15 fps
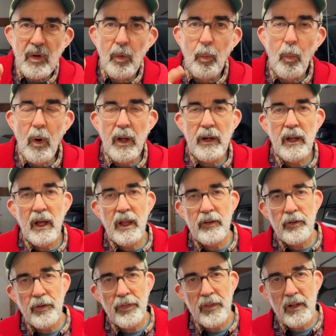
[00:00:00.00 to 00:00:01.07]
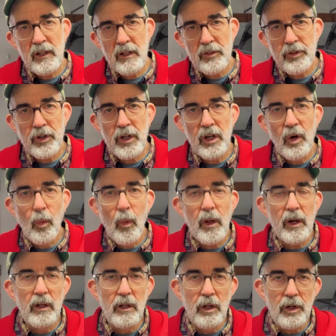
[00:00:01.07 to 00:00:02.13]
One other thing that you're going to want
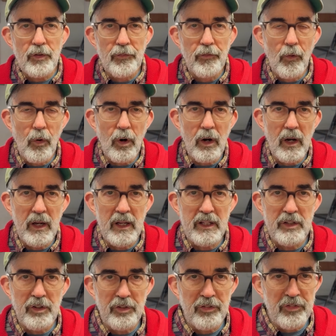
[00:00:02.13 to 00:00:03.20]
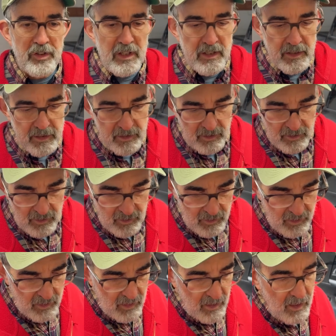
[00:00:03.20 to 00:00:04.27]
to look for in your sheath,
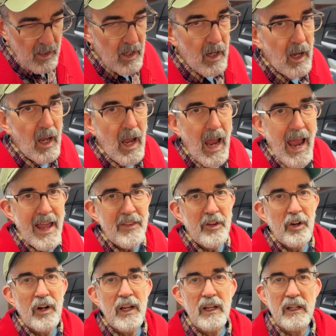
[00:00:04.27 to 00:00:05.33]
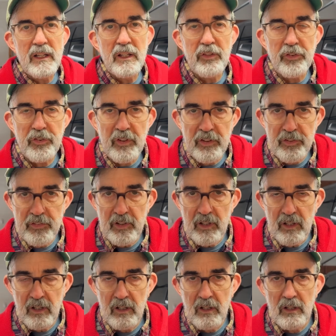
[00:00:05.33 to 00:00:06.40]
and they're inconsistent.
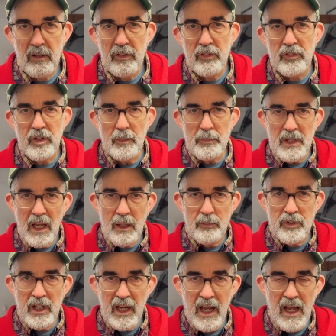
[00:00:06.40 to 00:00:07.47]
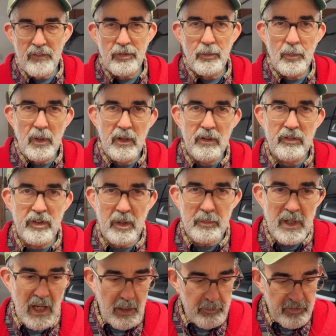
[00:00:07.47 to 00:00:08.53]
Sometimes they have them,
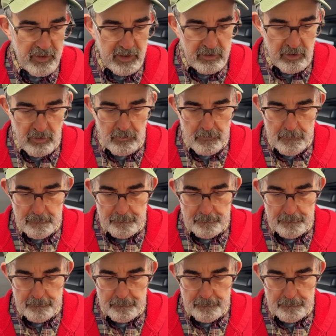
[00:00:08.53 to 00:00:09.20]
sometimes they don't,